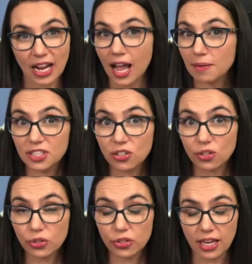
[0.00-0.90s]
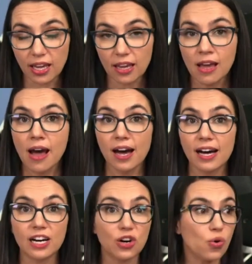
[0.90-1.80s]
Absolutely.
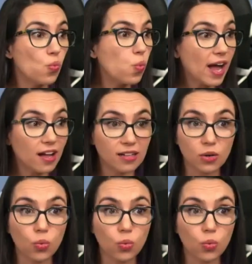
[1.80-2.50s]
Uh, well,